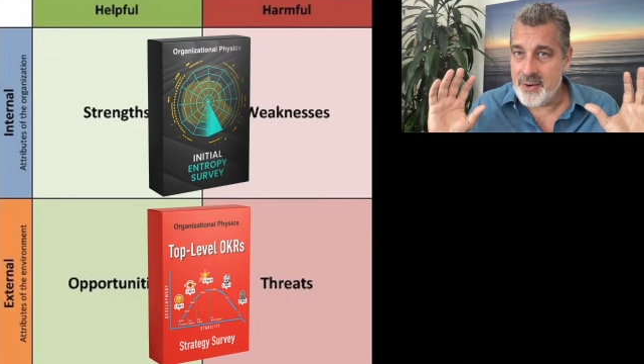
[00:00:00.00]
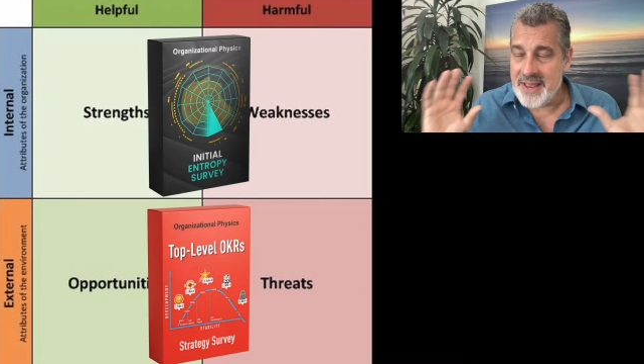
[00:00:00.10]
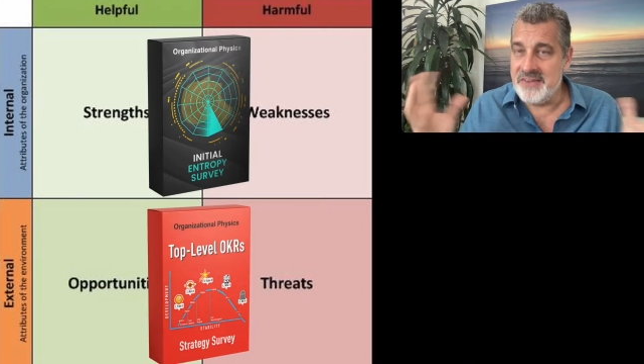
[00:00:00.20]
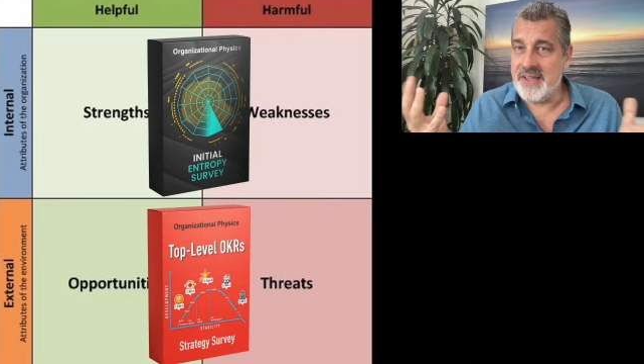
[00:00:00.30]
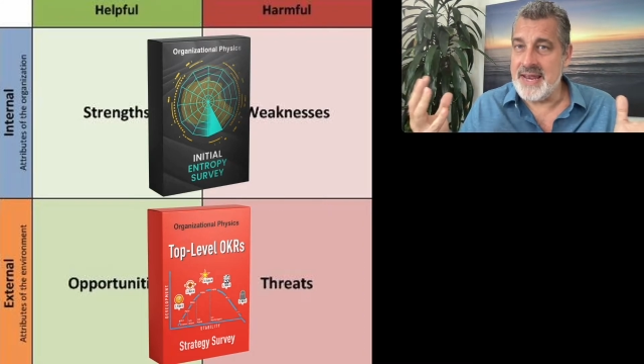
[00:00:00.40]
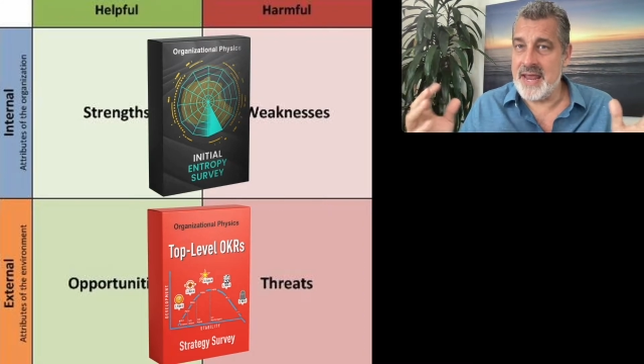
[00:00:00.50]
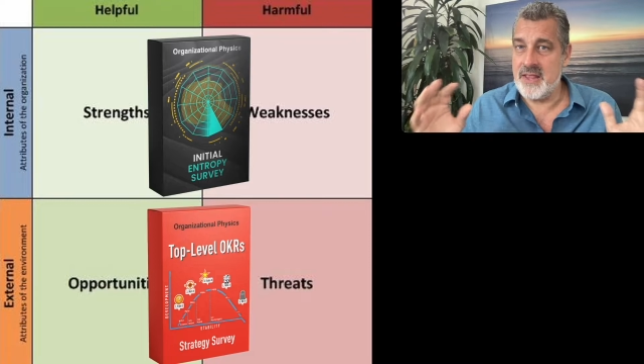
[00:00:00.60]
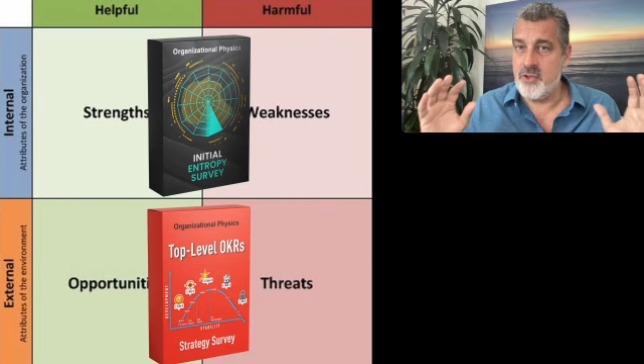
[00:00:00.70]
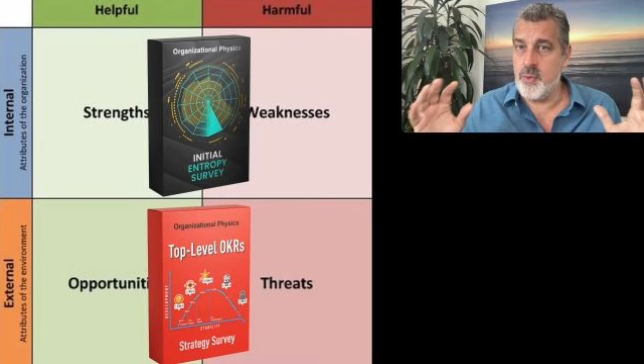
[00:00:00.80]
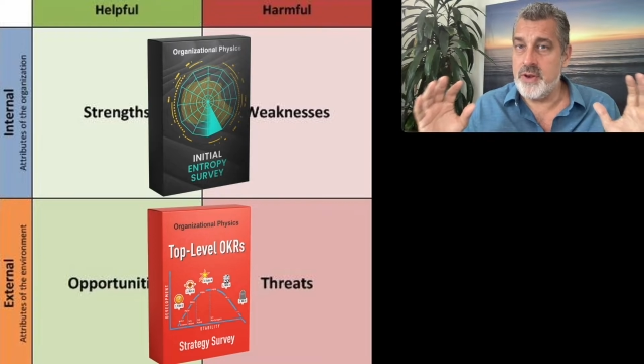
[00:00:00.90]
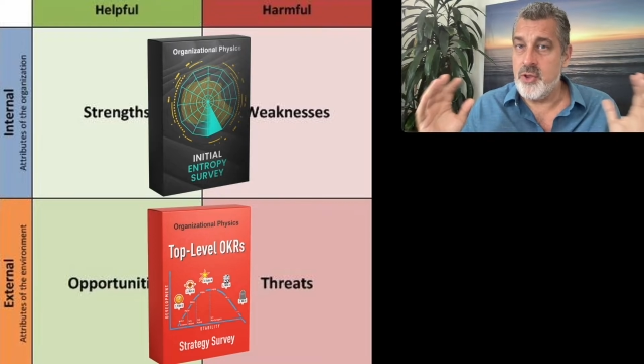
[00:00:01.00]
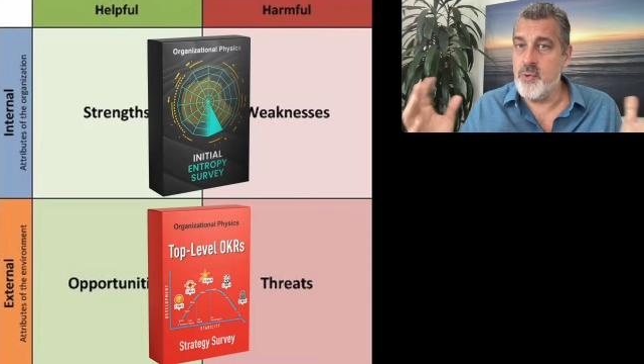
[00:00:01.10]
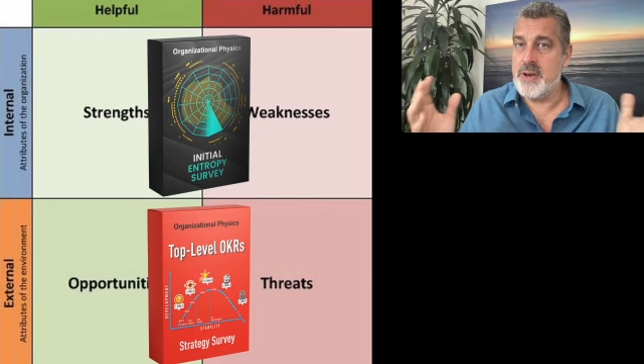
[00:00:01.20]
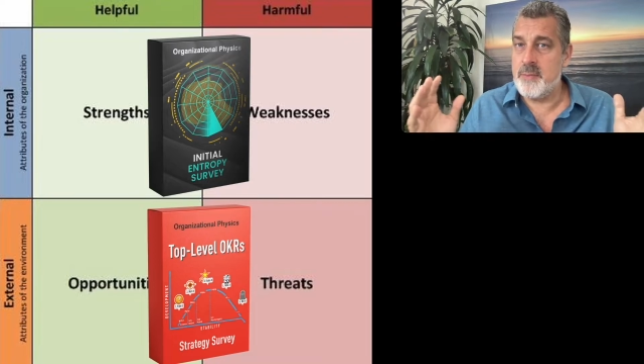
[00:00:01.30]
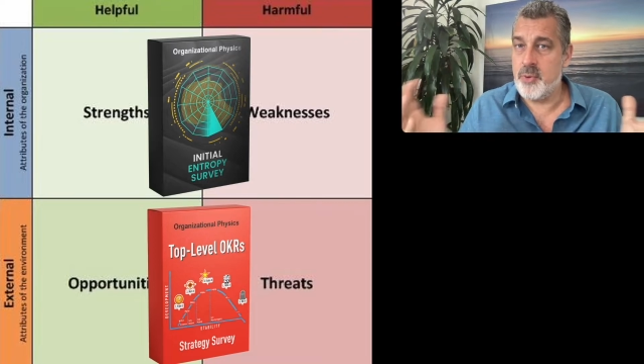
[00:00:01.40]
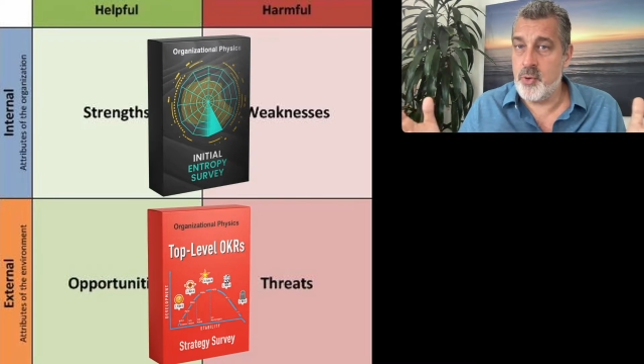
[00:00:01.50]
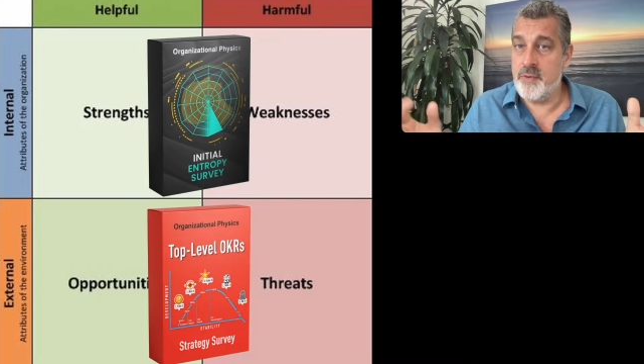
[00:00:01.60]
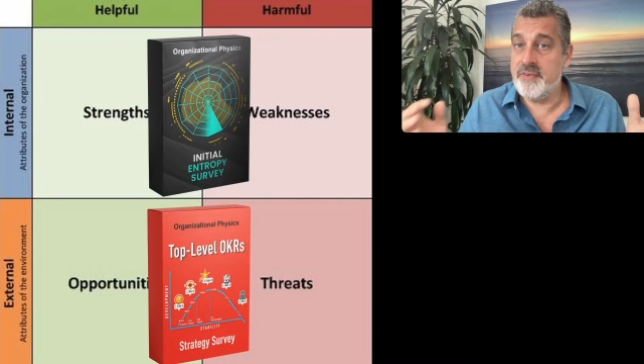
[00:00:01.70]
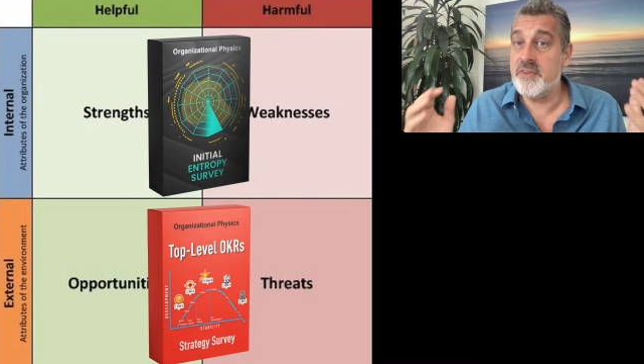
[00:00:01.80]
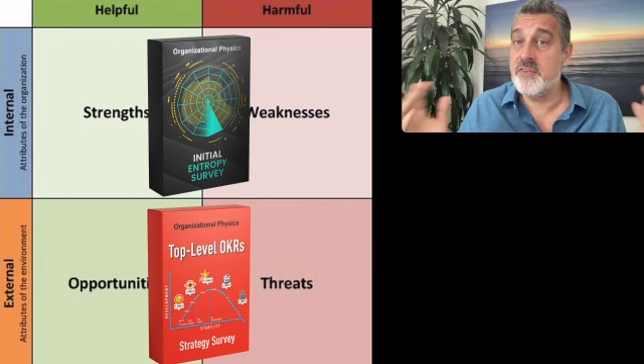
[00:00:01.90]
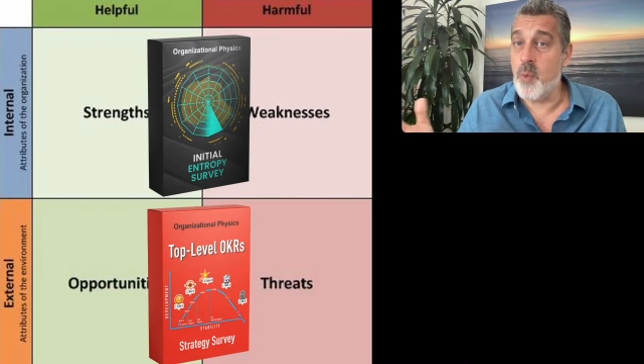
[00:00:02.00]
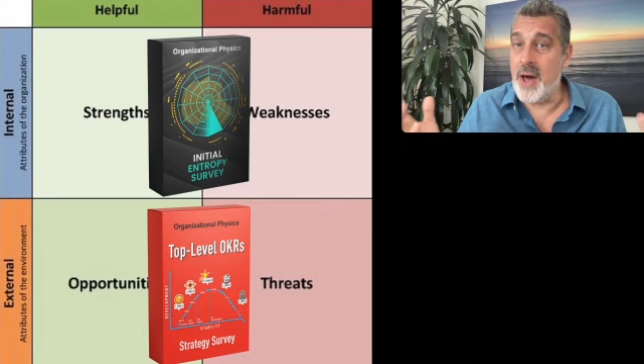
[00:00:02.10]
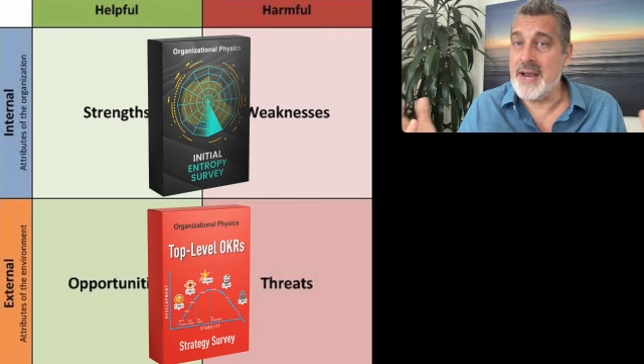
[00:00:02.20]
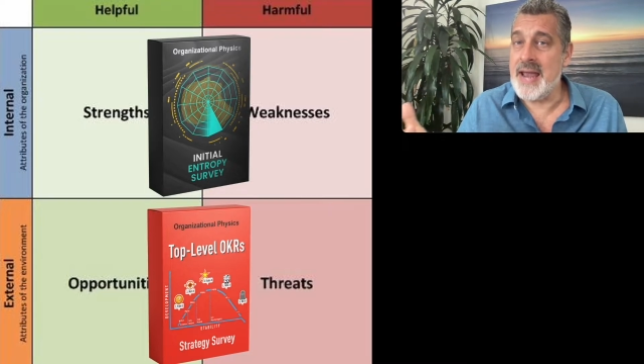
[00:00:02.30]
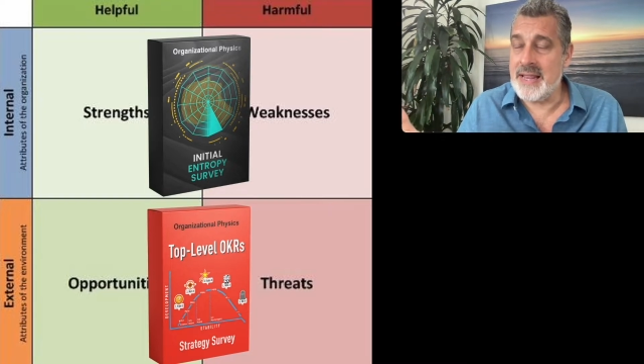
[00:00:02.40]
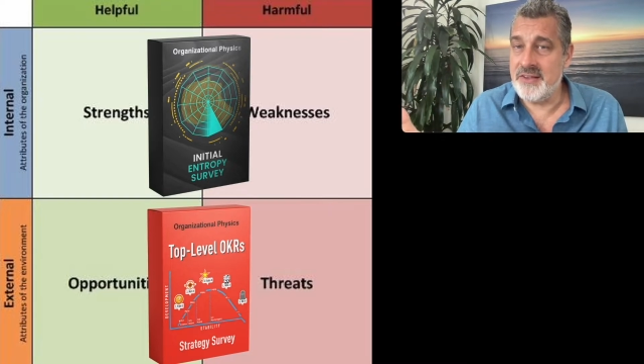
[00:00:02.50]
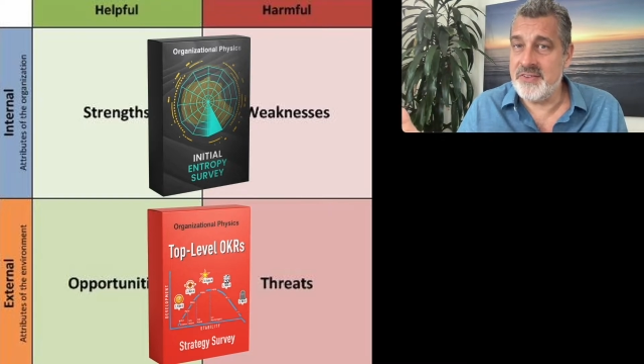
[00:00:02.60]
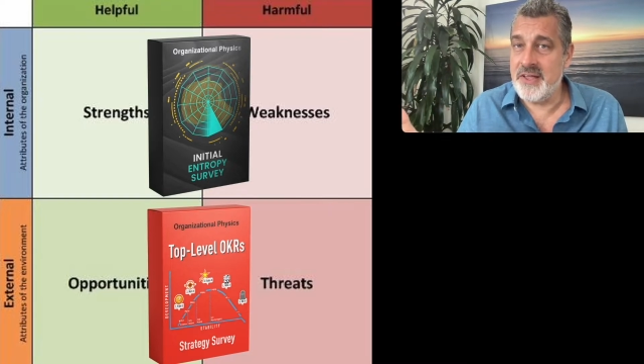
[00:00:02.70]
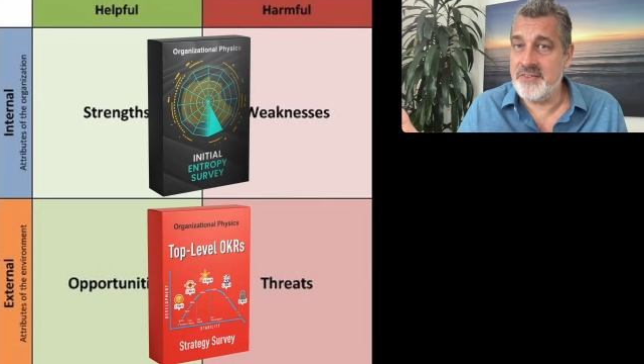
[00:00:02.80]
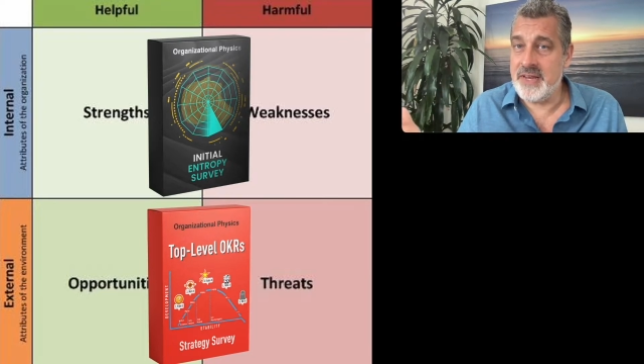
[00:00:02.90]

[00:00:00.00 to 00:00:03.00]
insight how to do a new and improved SWOT analysis.